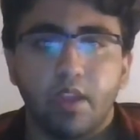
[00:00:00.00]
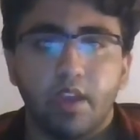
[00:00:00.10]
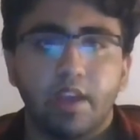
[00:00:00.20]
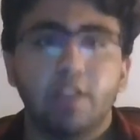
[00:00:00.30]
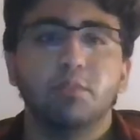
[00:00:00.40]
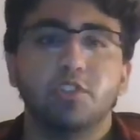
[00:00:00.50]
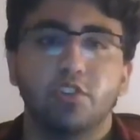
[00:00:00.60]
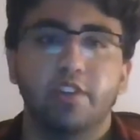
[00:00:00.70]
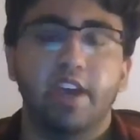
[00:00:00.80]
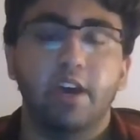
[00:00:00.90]
Hello,
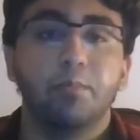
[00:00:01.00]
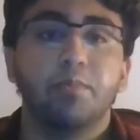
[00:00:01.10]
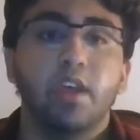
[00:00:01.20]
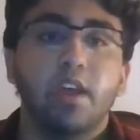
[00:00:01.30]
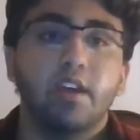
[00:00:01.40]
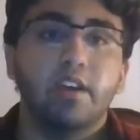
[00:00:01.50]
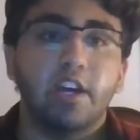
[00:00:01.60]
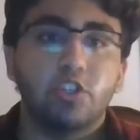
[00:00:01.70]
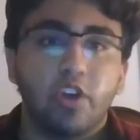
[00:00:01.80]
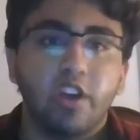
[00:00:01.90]
Mr. LIAO.
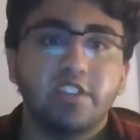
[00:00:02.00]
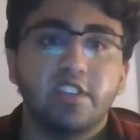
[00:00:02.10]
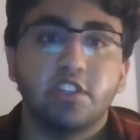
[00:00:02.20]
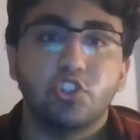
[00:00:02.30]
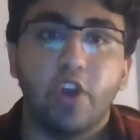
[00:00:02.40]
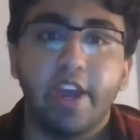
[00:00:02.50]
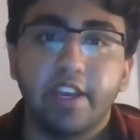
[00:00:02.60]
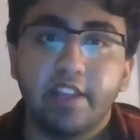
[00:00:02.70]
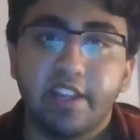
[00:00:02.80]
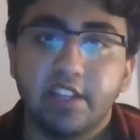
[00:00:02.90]
A truss is a
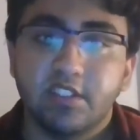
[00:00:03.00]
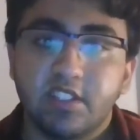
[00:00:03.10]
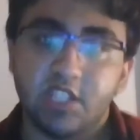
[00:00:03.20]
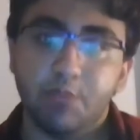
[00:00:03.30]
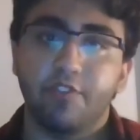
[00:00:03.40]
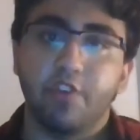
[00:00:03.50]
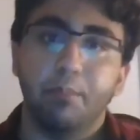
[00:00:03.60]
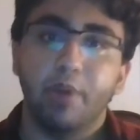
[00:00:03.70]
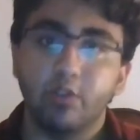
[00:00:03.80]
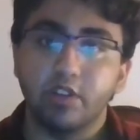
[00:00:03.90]
triangulated system of
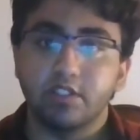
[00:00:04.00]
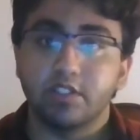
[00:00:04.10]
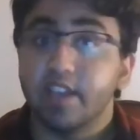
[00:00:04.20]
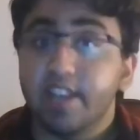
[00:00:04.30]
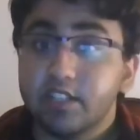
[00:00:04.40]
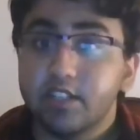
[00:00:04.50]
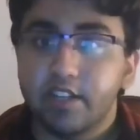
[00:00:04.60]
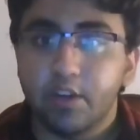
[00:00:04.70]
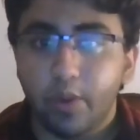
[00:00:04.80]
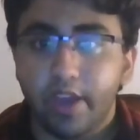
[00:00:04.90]
components connected
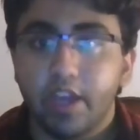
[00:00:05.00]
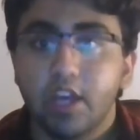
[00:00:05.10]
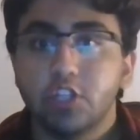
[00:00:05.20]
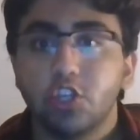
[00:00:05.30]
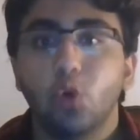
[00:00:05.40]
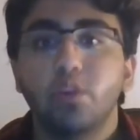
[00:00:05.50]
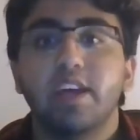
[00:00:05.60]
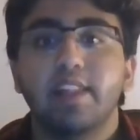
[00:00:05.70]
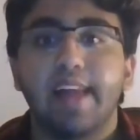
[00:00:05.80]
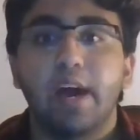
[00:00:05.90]
in a way to
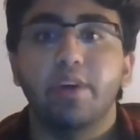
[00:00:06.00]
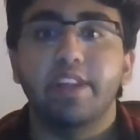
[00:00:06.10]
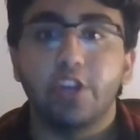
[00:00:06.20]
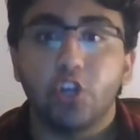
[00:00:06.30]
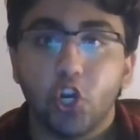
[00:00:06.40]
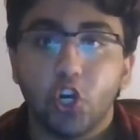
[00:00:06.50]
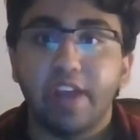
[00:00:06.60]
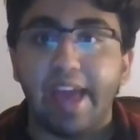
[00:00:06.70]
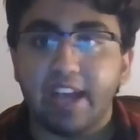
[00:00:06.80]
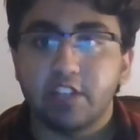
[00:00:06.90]
only allow an
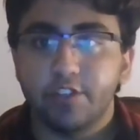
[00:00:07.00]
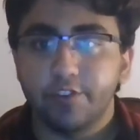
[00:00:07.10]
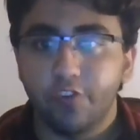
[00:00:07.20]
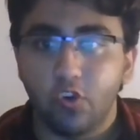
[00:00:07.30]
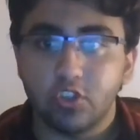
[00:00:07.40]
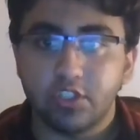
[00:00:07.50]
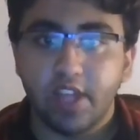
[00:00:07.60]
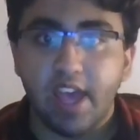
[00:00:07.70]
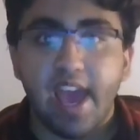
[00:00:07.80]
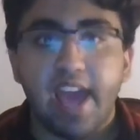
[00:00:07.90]
incurred axial
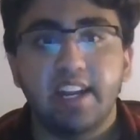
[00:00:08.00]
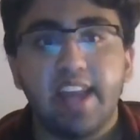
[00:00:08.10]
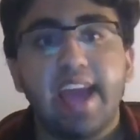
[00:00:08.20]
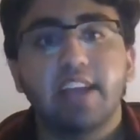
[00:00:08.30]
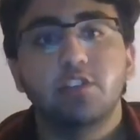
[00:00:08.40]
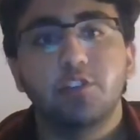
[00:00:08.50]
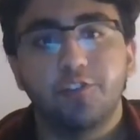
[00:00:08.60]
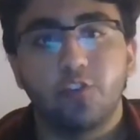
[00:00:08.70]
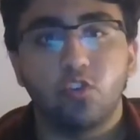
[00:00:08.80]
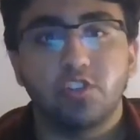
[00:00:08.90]
force, and an axial
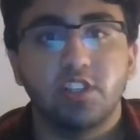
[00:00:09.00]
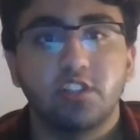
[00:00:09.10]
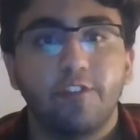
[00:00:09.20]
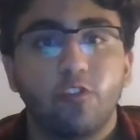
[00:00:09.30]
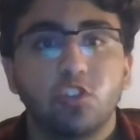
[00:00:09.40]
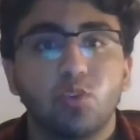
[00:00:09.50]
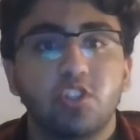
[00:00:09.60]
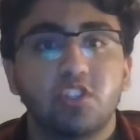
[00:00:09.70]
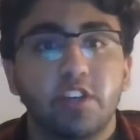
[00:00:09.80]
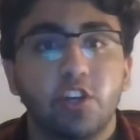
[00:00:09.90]
force is the force
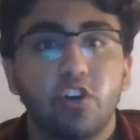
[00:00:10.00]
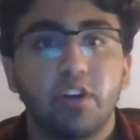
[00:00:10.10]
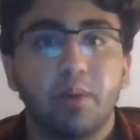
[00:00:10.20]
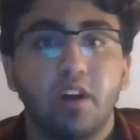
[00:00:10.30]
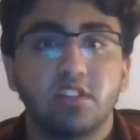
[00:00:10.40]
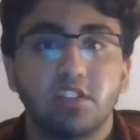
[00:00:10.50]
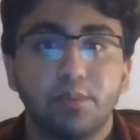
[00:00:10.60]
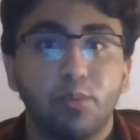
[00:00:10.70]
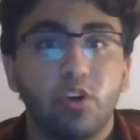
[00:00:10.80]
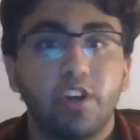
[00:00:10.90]
which is incurred upon the
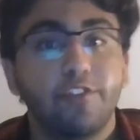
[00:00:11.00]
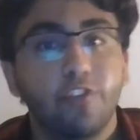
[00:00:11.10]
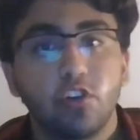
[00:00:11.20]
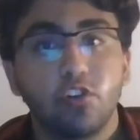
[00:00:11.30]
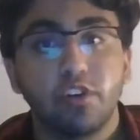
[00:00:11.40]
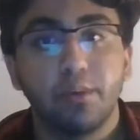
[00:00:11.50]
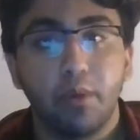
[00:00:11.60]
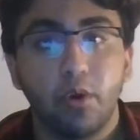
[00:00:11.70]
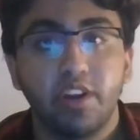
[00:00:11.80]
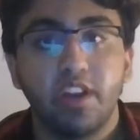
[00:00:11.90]
supporting vertical
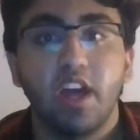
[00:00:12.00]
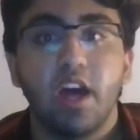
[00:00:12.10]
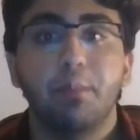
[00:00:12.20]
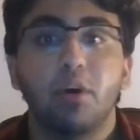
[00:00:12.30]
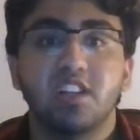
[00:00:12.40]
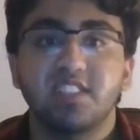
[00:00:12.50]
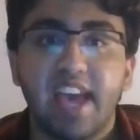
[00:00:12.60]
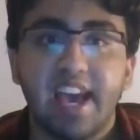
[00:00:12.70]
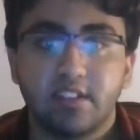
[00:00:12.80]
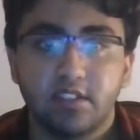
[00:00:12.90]
component upon its
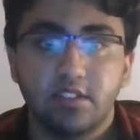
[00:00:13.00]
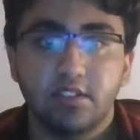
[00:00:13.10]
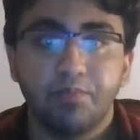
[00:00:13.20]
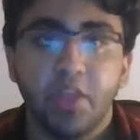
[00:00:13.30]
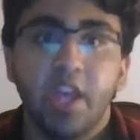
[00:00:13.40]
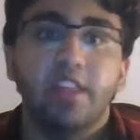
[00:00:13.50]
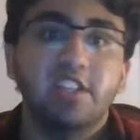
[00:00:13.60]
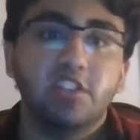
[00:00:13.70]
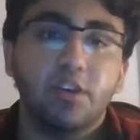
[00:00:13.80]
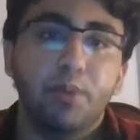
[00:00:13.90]
axes.
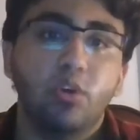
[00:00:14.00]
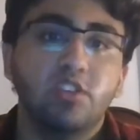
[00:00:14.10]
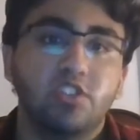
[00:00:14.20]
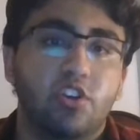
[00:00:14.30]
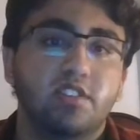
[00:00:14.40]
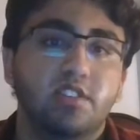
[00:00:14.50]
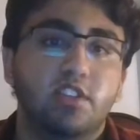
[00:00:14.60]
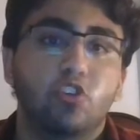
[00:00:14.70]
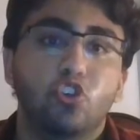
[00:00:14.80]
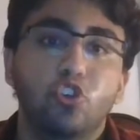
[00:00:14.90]
These components are
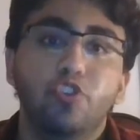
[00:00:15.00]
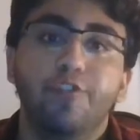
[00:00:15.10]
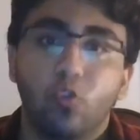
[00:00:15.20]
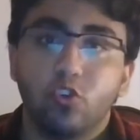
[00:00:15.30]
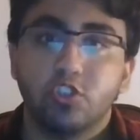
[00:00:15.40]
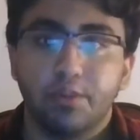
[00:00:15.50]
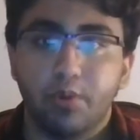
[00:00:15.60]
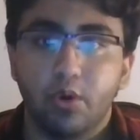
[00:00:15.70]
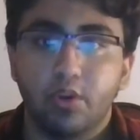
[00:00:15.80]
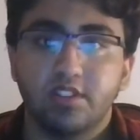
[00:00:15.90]
considered two force
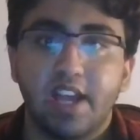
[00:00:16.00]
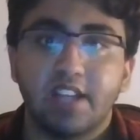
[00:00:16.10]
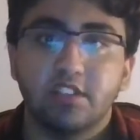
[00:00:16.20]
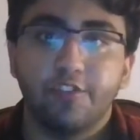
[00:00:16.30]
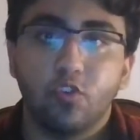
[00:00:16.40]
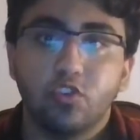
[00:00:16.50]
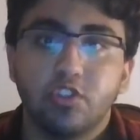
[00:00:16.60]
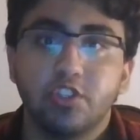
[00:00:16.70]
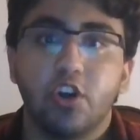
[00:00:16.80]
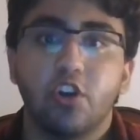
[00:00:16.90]
components, as the
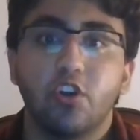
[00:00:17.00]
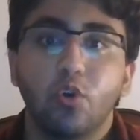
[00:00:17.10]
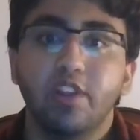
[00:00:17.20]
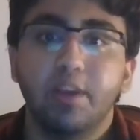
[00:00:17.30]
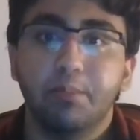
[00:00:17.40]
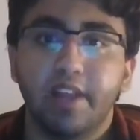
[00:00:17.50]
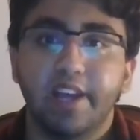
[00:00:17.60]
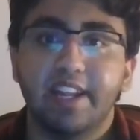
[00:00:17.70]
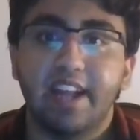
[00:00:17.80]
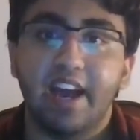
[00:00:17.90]
forces are only
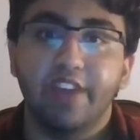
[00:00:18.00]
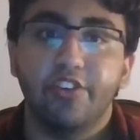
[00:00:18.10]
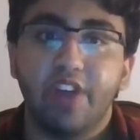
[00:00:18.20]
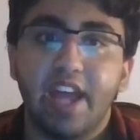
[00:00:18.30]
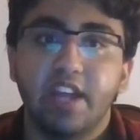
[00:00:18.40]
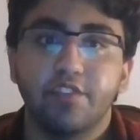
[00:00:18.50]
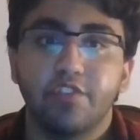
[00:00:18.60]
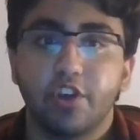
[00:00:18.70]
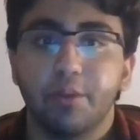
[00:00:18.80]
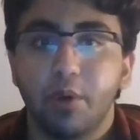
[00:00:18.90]
applied at either end of
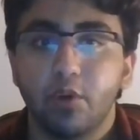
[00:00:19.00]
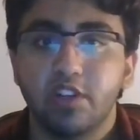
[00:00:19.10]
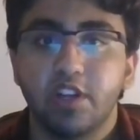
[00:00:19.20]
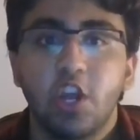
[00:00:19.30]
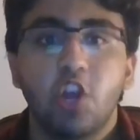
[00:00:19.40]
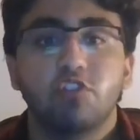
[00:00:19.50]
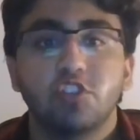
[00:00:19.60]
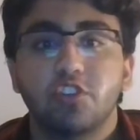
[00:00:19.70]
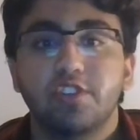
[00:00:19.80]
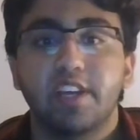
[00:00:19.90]
the component,
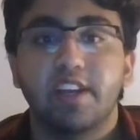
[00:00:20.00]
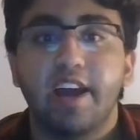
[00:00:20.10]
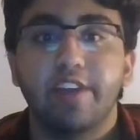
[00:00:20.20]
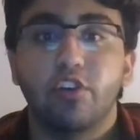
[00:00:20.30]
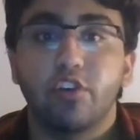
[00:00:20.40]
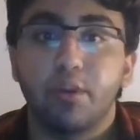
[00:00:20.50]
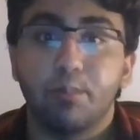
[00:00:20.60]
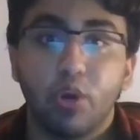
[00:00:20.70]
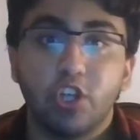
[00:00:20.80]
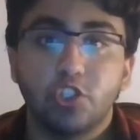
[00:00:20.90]
resulting in either a
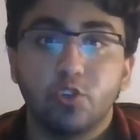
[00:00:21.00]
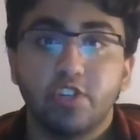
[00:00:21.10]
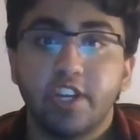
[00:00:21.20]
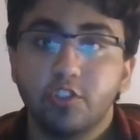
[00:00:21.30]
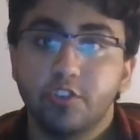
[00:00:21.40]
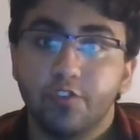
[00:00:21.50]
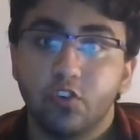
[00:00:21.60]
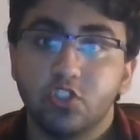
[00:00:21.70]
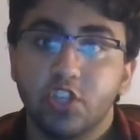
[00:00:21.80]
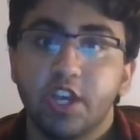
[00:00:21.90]
compression or tension
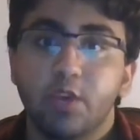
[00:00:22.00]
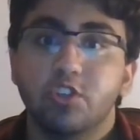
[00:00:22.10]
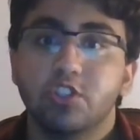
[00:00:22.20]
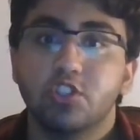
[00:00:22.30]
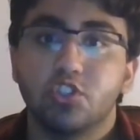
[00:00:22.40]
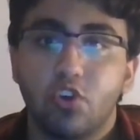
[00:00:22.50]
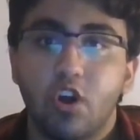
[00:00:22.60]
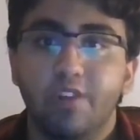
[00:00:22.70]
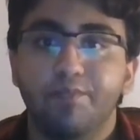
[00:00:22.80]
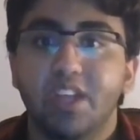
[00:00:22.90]
force which is
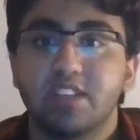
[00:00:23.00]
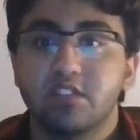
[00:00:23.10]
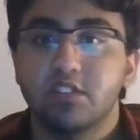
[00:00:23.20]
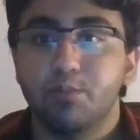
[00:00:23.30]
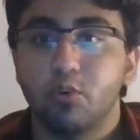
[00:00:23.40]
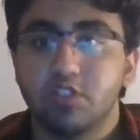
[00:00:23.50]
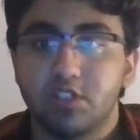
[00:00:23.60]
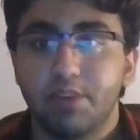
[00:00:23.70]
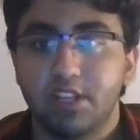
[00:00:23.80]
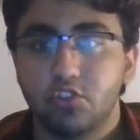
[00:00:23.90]
strong as it supports
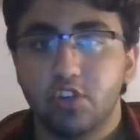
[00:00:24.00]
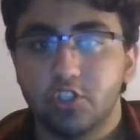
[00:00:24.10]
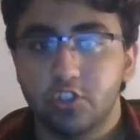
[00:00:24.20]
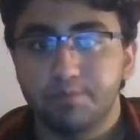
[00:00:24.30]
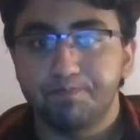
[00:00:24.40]
the main structure.